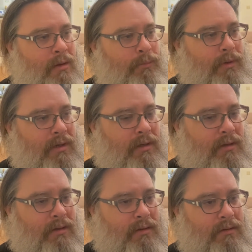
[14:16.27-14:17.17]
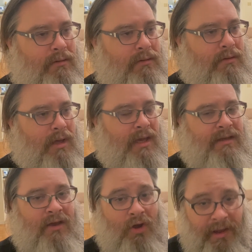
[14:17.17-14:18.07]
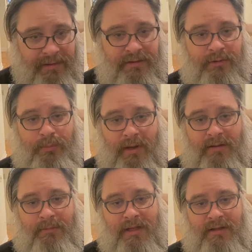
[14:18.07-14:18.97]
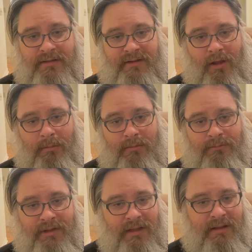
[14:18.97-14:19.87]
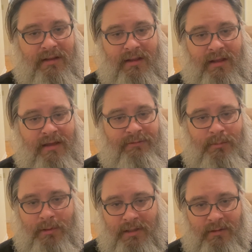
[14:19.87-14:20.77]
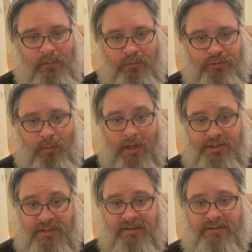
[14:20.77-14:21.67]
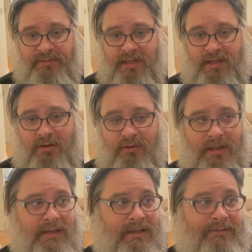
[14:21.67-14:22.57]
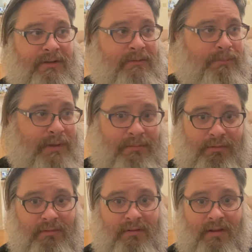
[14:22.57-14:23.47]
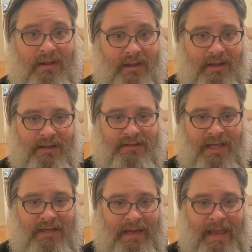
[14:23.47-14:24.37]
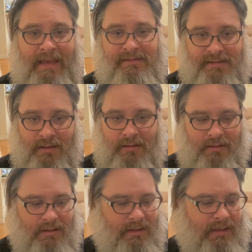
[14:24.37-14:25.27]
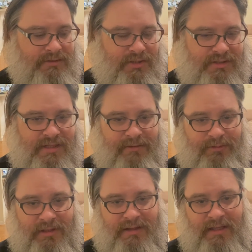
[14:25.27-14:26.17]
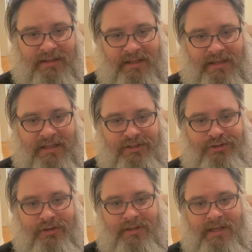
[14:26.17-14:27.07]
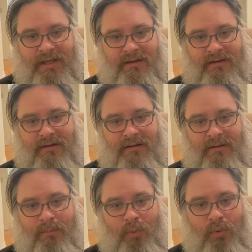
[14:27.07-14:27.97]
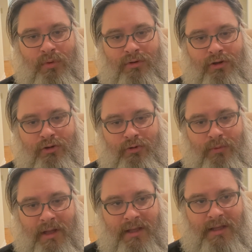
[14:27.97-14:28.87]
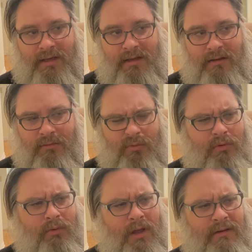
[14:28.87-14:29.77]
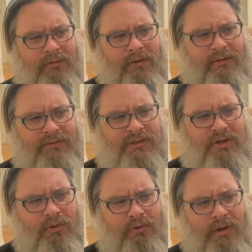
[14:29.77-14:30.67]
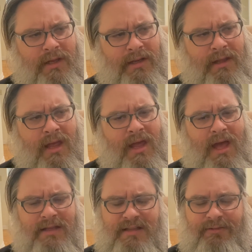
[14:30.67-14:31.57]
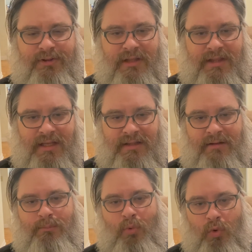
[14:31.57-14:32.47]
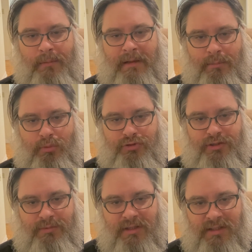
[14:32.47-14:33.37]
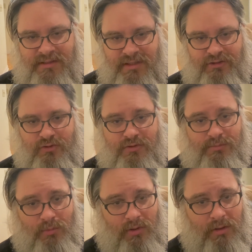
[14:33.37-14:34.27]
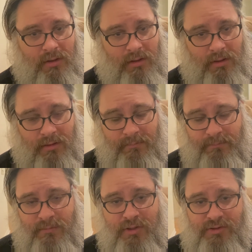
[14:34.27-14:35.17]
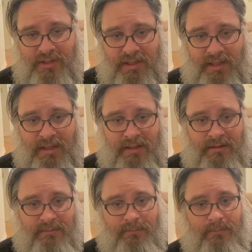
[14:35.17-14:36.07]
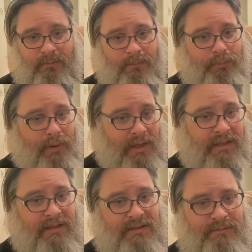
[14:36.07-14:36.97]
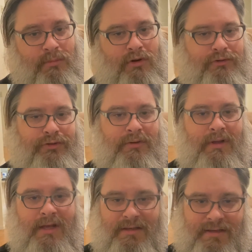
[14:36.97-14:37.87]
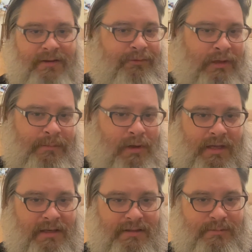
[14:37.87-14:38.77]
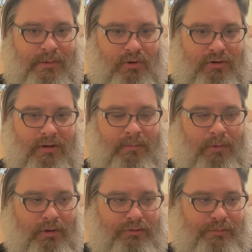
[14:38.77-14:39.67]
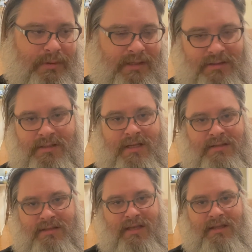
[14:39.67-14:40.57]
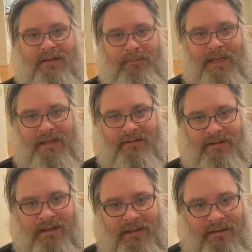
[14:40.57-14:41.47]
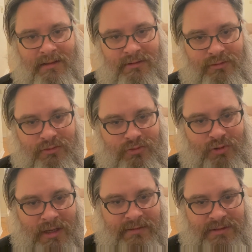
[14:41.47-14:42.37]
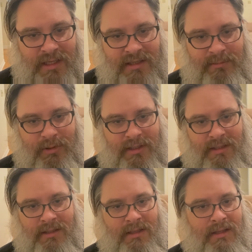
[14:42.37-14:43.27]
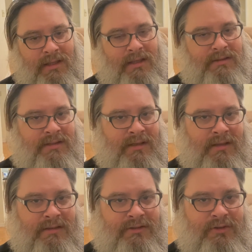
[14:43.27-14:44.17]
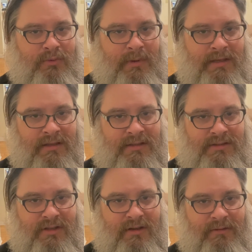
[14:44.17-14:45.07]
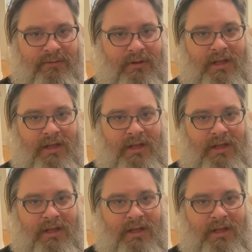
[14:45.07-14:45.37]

But I highly recommend this album to everybody that was watching this video, and even people that ain't. I just definitely think that he should get more notoriety, or I don't know if it's notoriety. I definitely think that more people should be listening to his music and buying his merch. Definitely buying his merch, because that's like the main thing that drives anybody to do any of the stuff.